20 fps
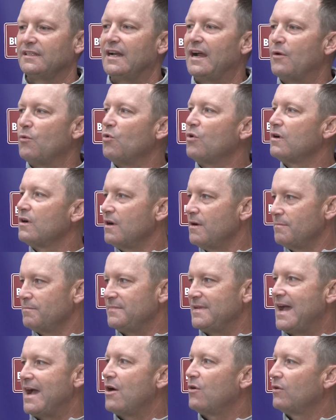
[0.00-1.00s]
that I will
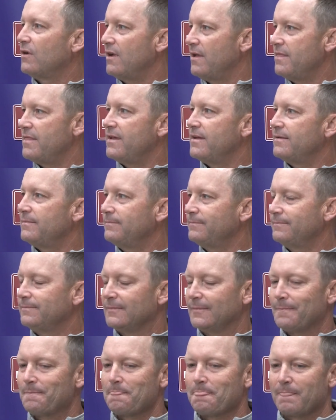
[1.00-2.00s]
come down on them
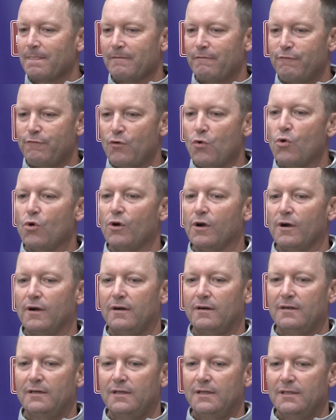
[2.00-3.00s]

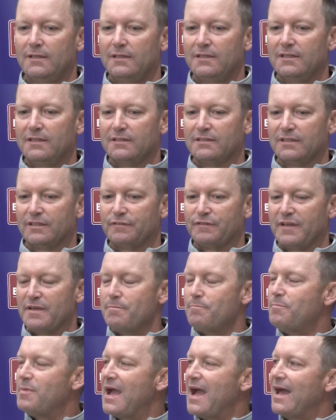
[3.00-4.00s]
for is if a
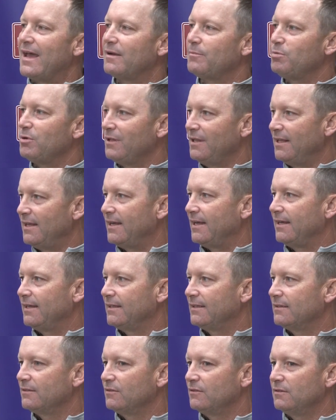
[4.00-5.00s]
bad
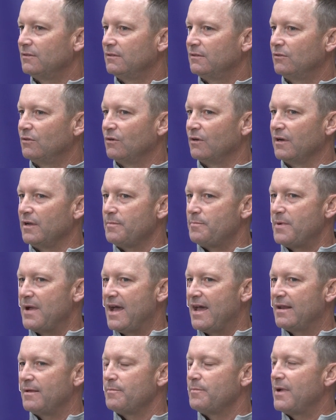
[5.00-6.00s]
play or a
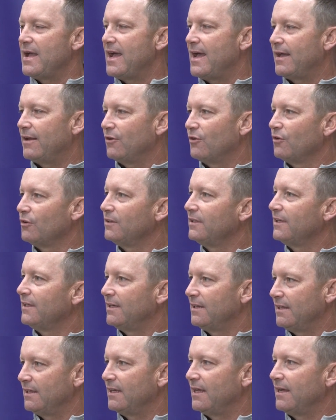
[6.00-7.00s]
bad at bat early
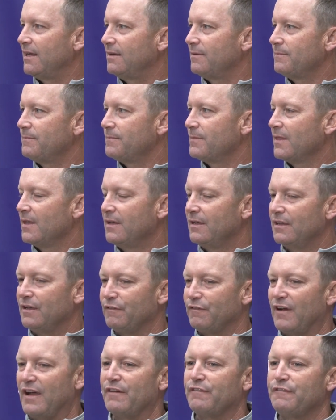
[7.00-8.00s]
in a game,
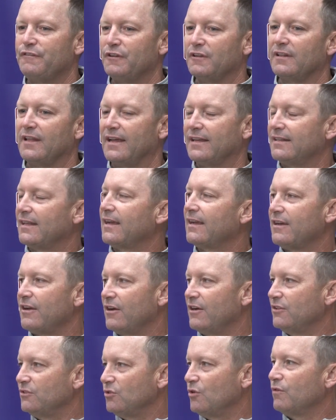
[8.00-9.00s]
if I feel like that
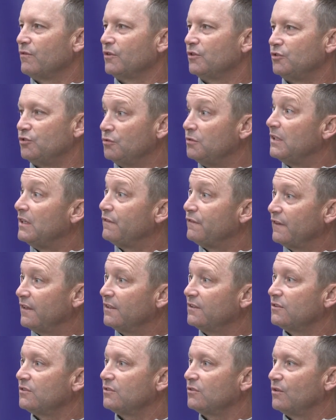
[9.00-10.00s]
carries over to
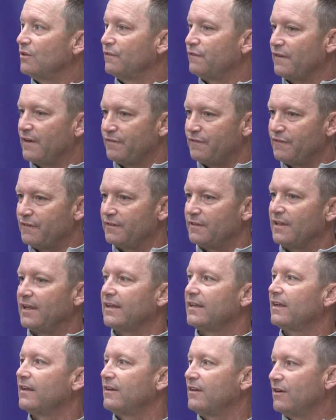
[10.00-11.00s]
defense or if I feel
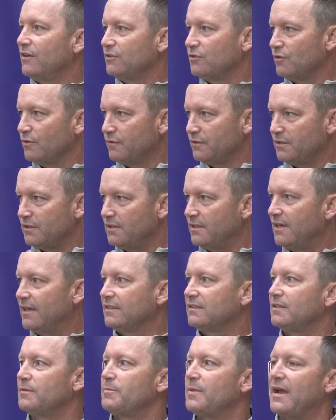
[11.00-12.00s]
like it carries over to the
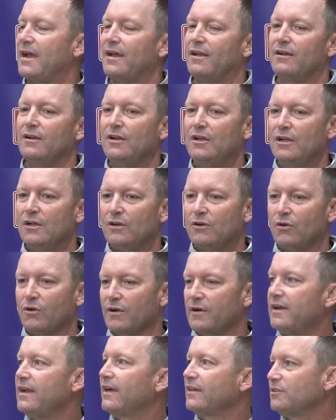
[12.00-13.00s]
next at bat
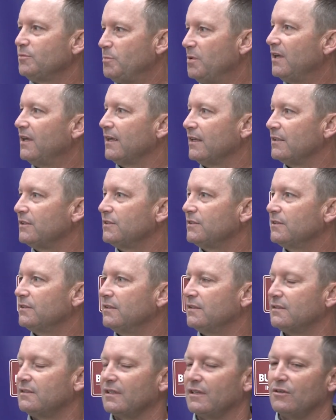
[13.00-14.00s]
or next pitch.
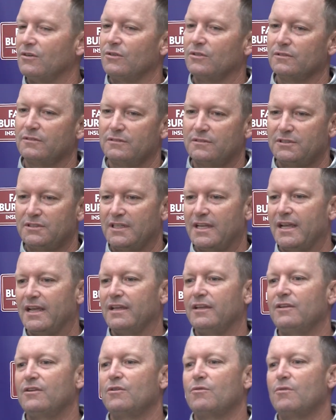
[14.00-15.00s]
It's that old
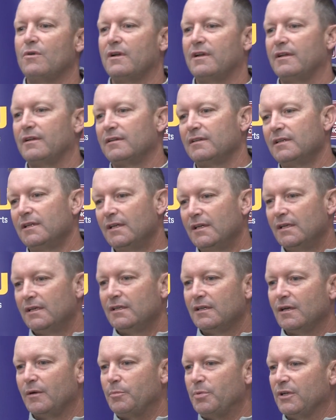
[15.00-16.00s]
saying, you don't want
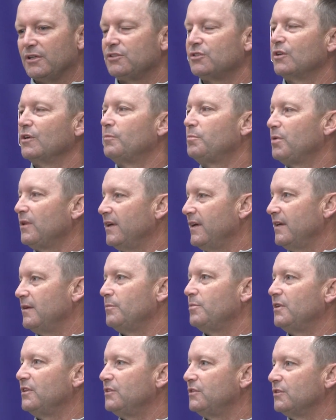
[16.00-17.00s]
a pitch or a play to
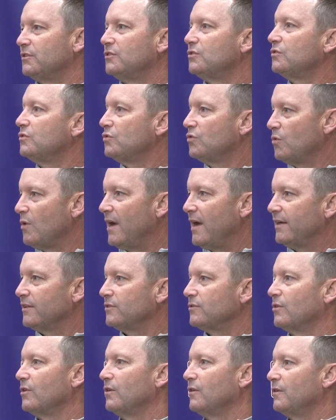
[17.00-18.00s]
beat you
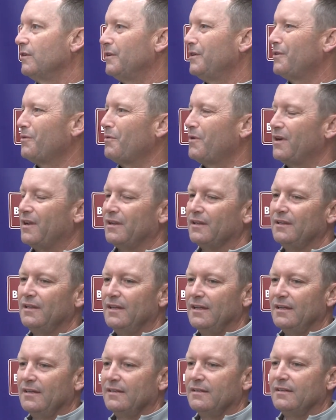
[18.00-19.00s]
twice, or you don't want to
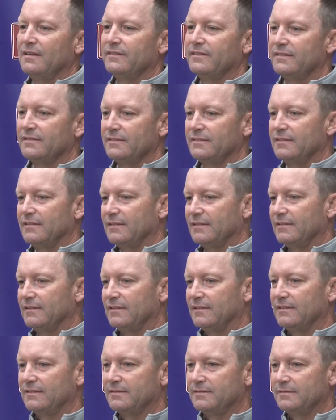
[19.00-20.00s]
have
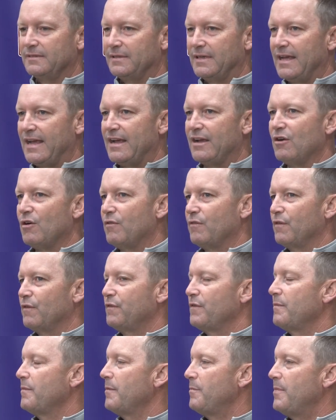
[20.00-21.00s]
a hangover
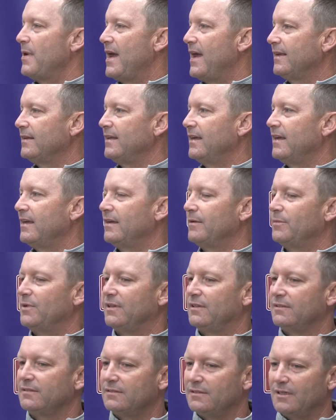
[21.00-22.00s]
from a bad game
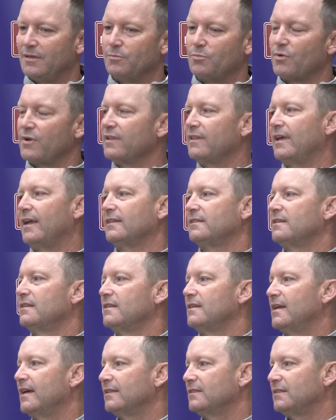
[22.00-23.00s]
and bring that to
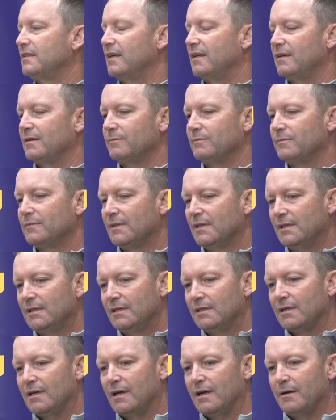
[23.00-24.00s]
the next game.
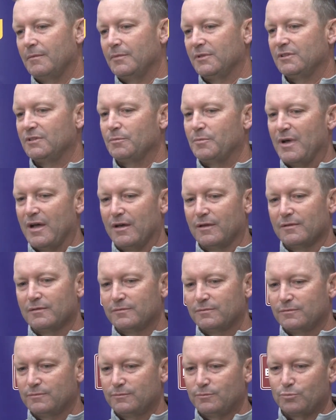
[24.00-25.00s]
It's about
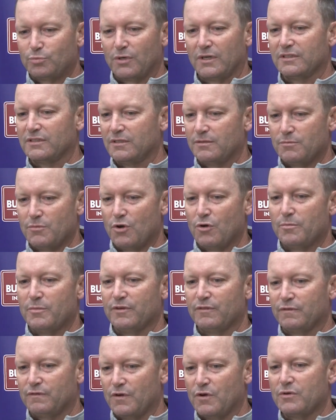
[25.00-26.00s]
present
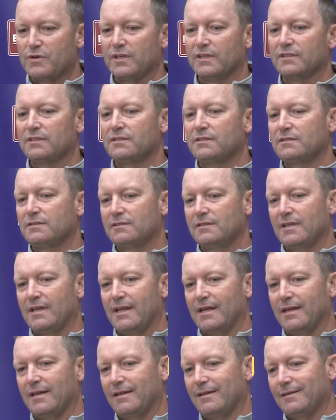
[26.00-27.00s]
moment focus,
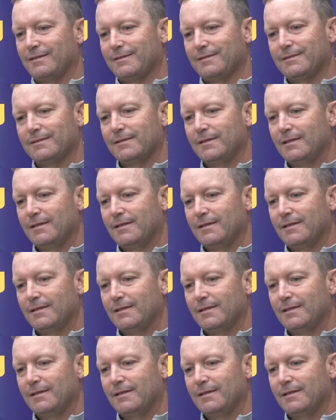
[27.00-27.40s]
and